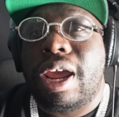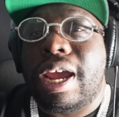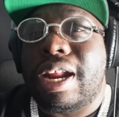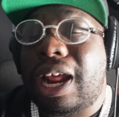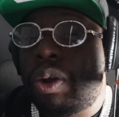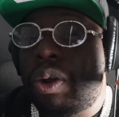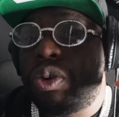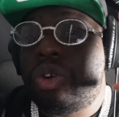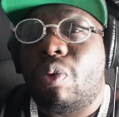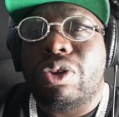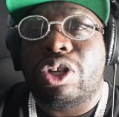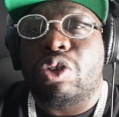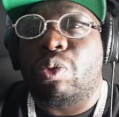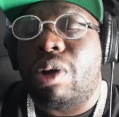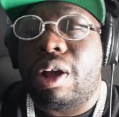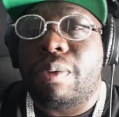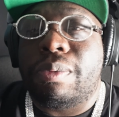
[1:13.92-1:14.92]
And I don't know
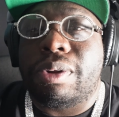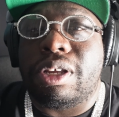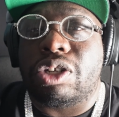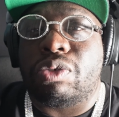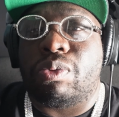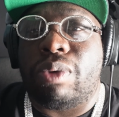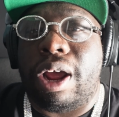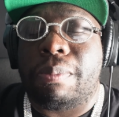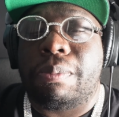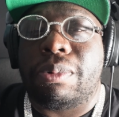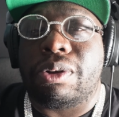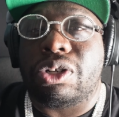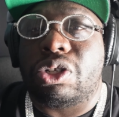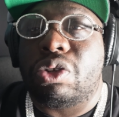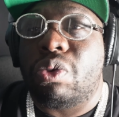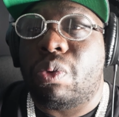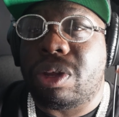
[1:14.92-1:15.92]
what's wrong with these
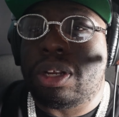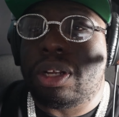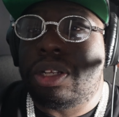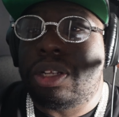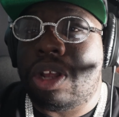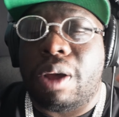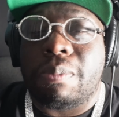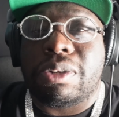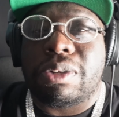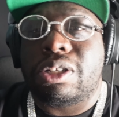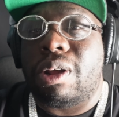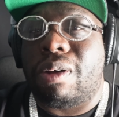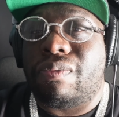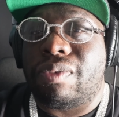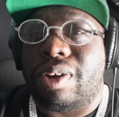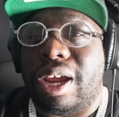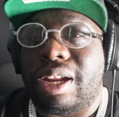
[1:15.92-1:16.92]
rappers doing dumb
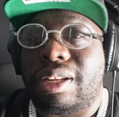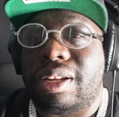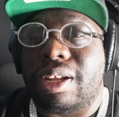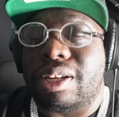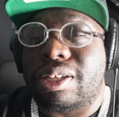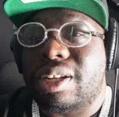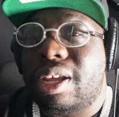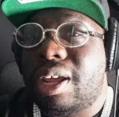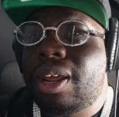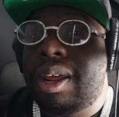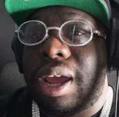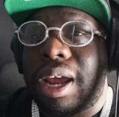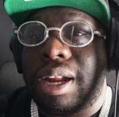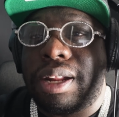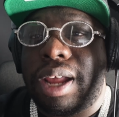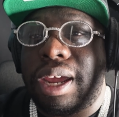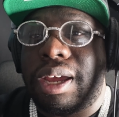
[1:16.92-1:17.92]
stuff like this
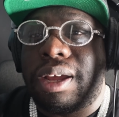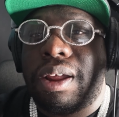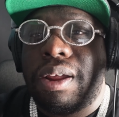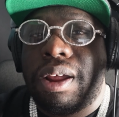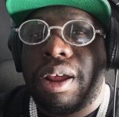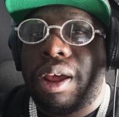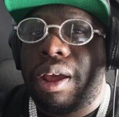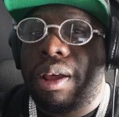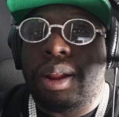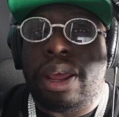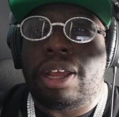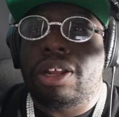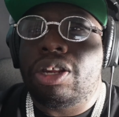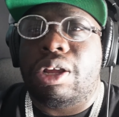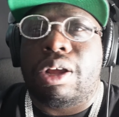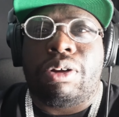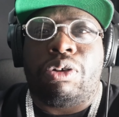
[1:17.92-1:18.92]
and like like
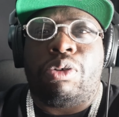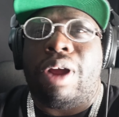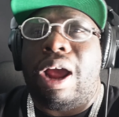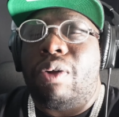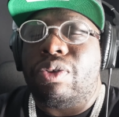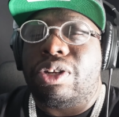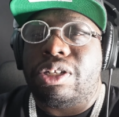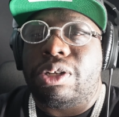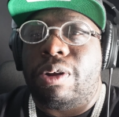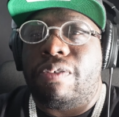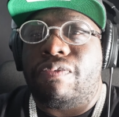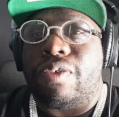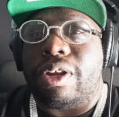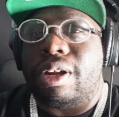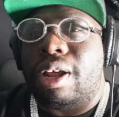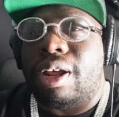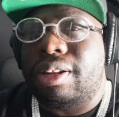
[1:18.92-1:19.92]
crowd
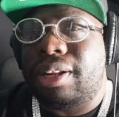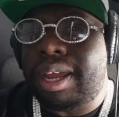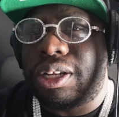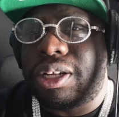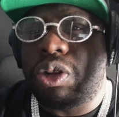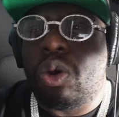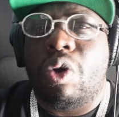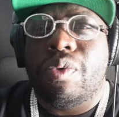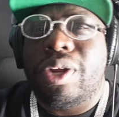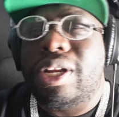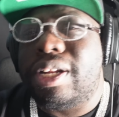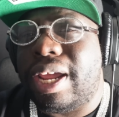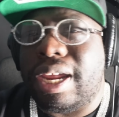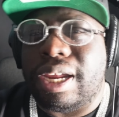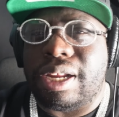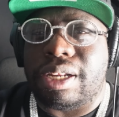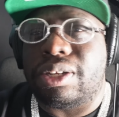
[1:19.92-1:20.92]
surfing, like Tory
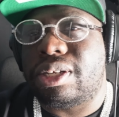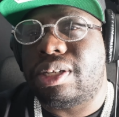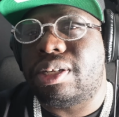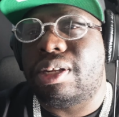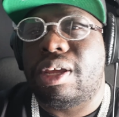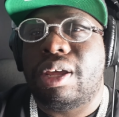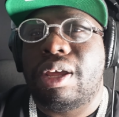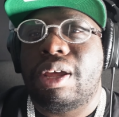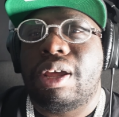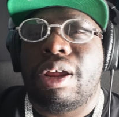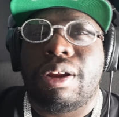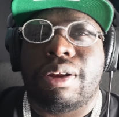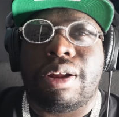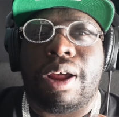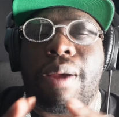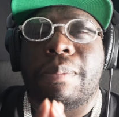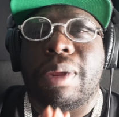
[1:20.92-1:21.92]
Lanez.
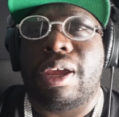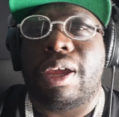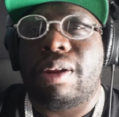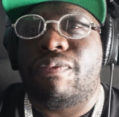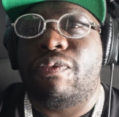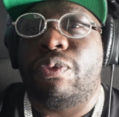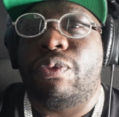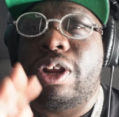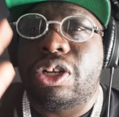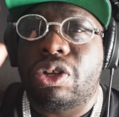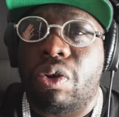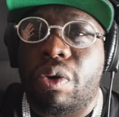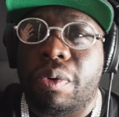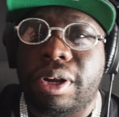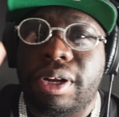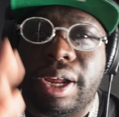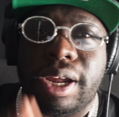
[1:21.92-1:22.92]
You know what I mean? Free
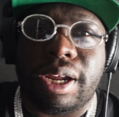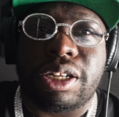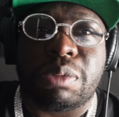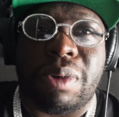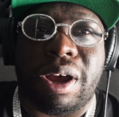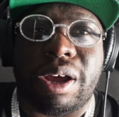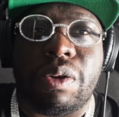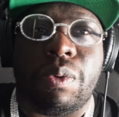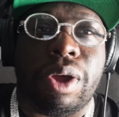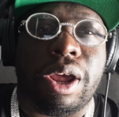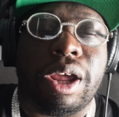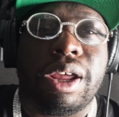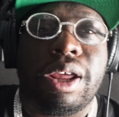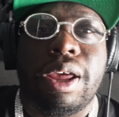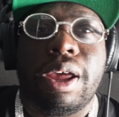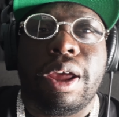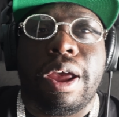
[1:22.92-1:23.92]
Tory Lanez, by the way.
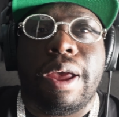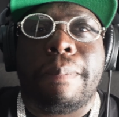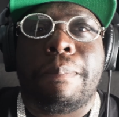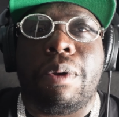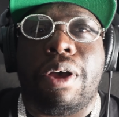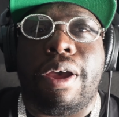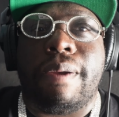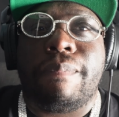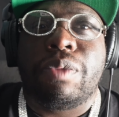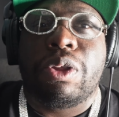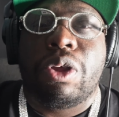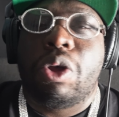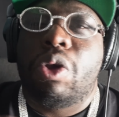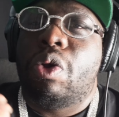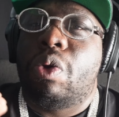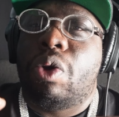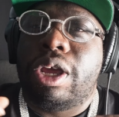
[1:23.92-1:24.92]
But
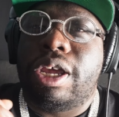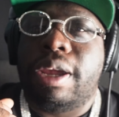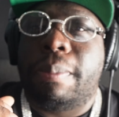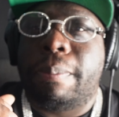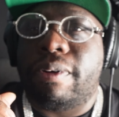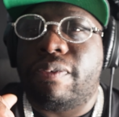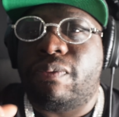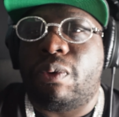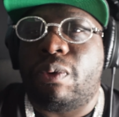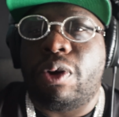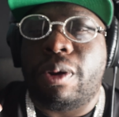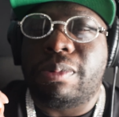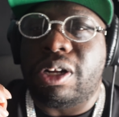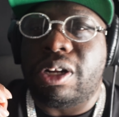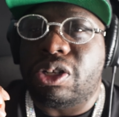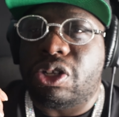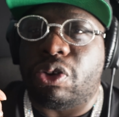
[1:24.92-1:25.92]
he
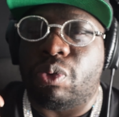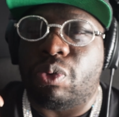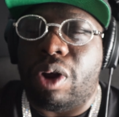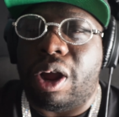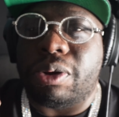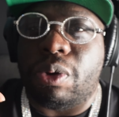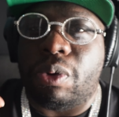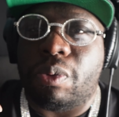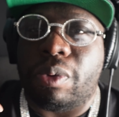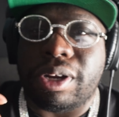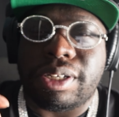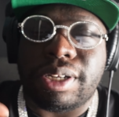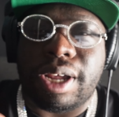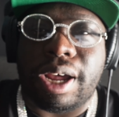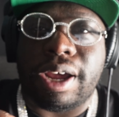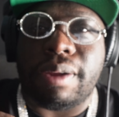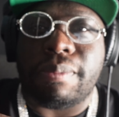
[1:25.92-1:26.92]
performed in Toronto one
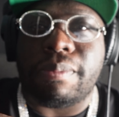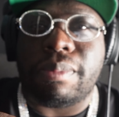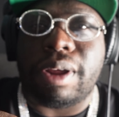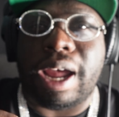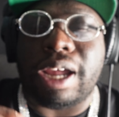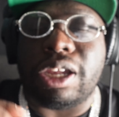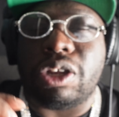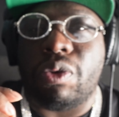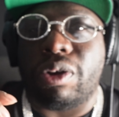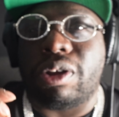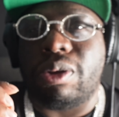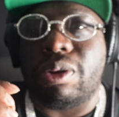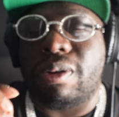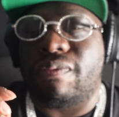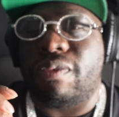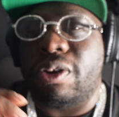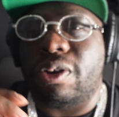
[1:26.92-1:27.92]
time at York
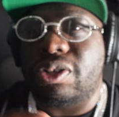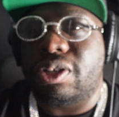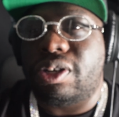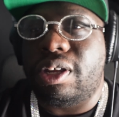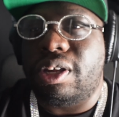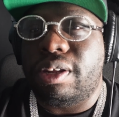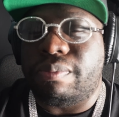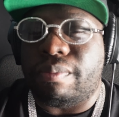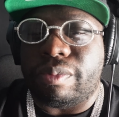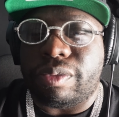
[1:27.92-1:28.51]
University